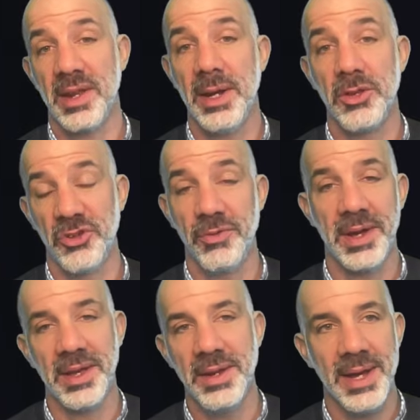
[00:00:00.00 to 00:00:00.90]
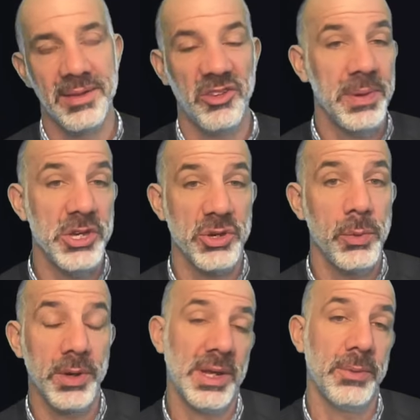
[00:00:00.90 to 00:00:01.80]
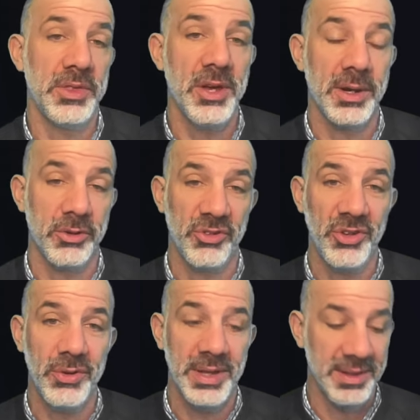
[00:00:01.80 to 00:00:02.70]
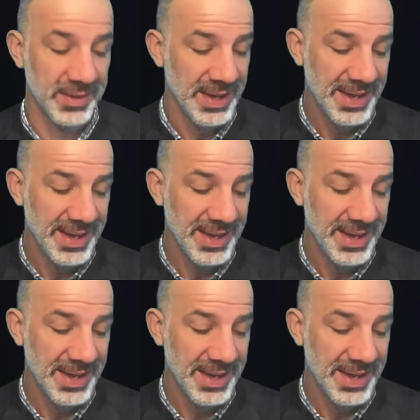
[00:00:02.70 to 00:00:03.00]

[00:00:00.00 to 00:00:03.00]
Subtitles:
that I also recognize, especially working with younger students,